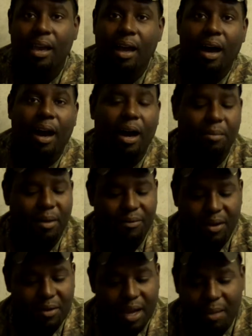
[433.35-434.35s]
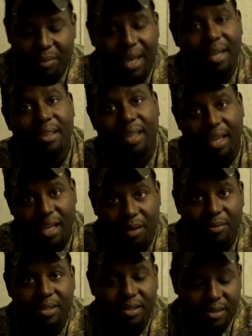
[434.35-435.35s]
If they're not mated, they come
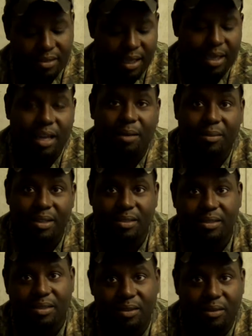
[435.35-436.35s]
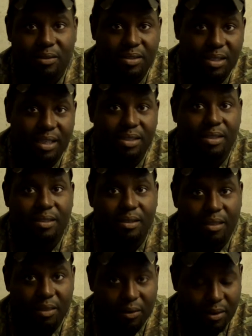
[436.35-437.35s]
into season
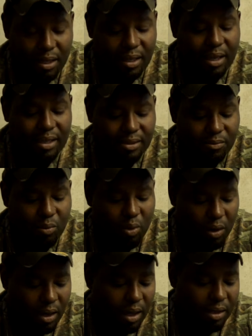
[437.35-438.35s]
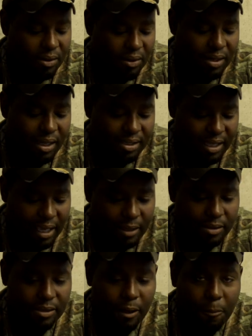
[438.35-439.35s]
30 days again.
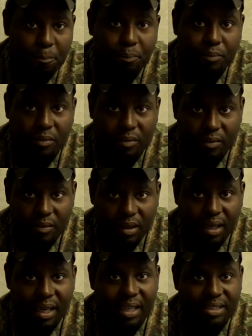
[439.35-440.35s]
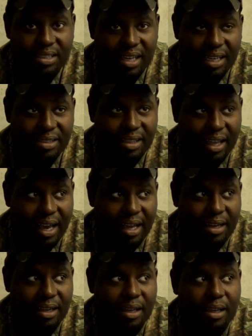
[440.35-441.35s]
So it's just
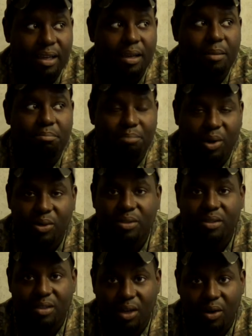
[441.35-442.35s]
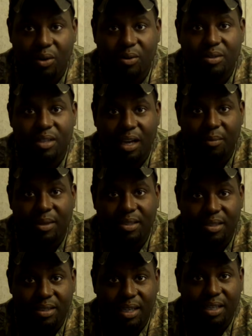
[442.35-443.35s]
that most does come
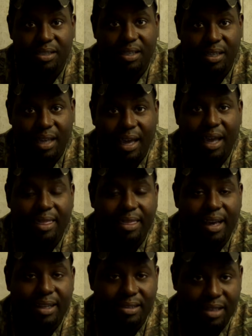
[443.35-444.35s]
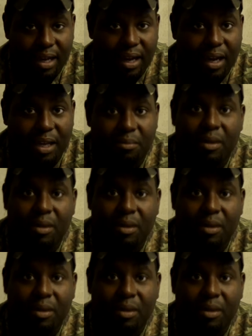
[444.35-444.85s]
into season at that time.